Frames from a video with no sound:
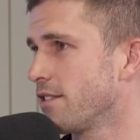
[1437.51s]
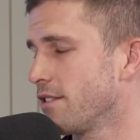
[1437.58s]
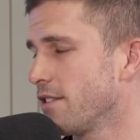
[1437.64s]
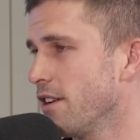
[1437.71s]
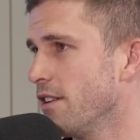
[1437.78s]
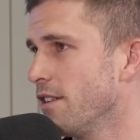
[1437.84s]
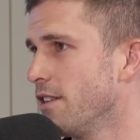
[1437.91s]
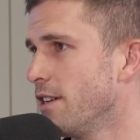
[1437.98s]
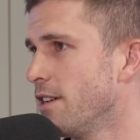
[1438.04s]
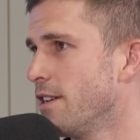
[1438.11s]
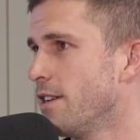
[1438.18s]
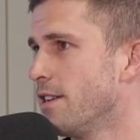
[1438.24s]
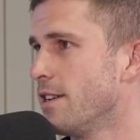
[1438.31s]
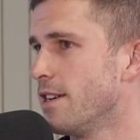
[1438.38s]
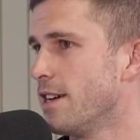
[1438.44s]
So,
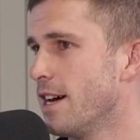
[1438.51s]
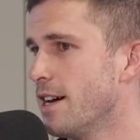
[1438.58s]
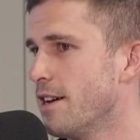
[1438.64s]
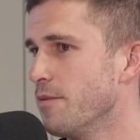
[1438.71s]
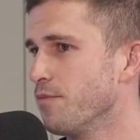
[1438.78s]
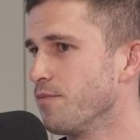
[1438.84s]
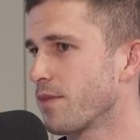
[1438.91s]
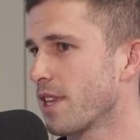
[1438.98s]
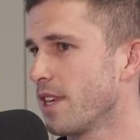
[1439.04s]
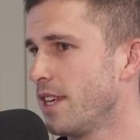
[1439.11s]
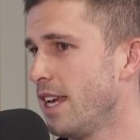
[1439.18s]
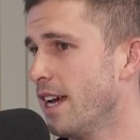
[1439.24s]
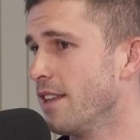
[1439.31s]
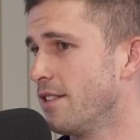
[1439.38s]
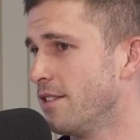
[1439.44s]

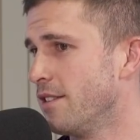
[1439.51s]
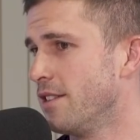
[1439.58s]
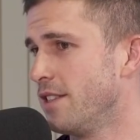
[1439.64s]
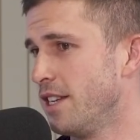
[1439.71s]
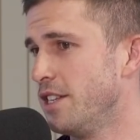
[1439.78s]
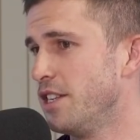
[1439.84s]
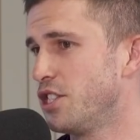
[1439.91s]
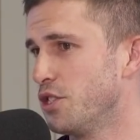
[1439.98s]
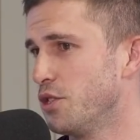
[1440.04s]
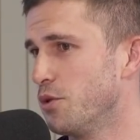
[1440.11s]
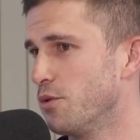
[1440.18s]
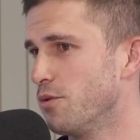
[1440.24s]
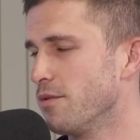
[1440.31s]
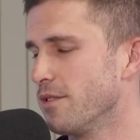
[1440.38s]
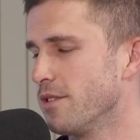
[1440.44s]
the
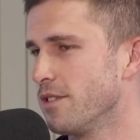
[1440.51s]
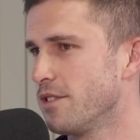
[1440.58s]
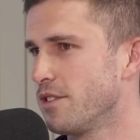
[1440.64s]
initial